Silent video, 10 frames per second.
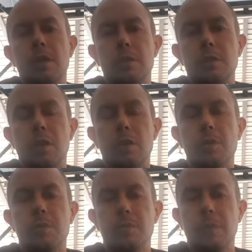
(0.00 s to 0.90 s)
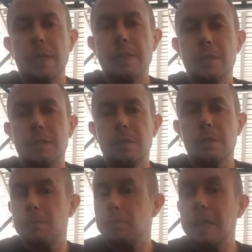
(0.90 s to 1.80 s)
So it's
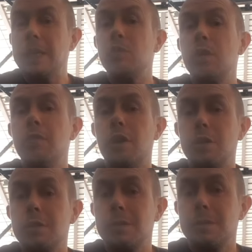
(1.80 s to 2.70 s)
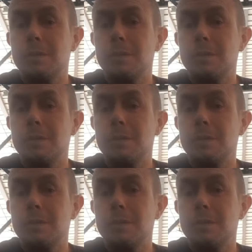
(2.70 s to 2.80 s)
in reverse.